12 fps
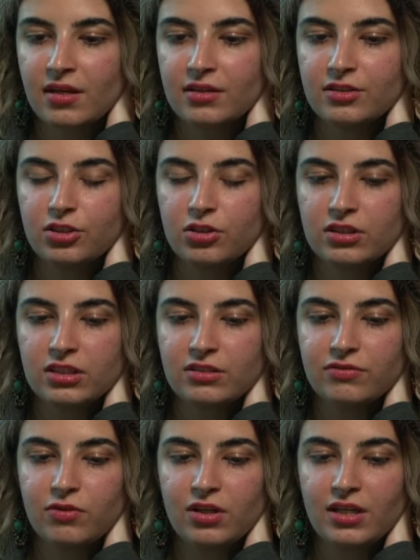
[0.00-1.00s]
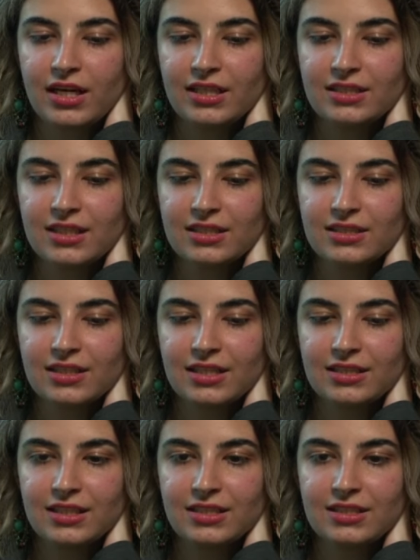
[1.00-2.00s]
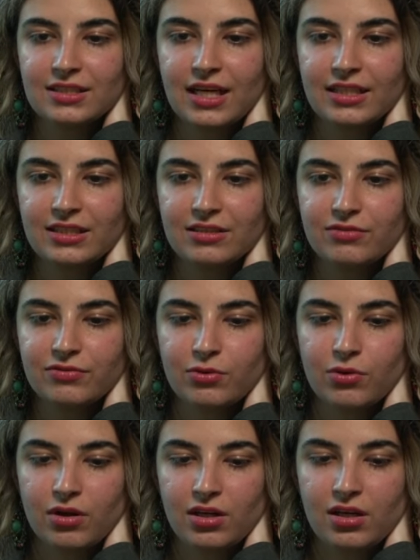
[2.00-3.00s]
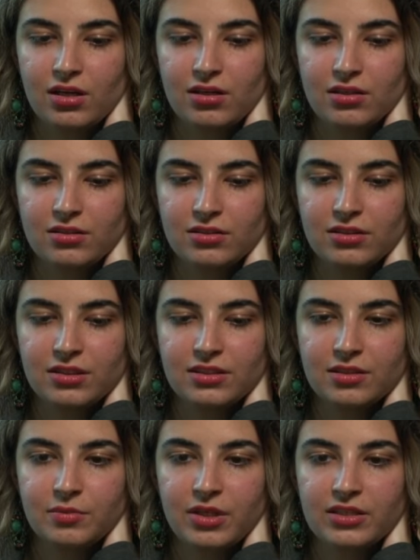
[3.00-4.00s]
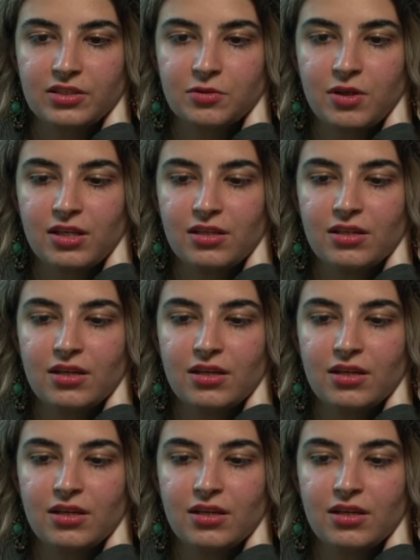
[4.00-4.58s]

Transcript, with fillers: So d4, knight takes, knight takes, knight e4 is the best one.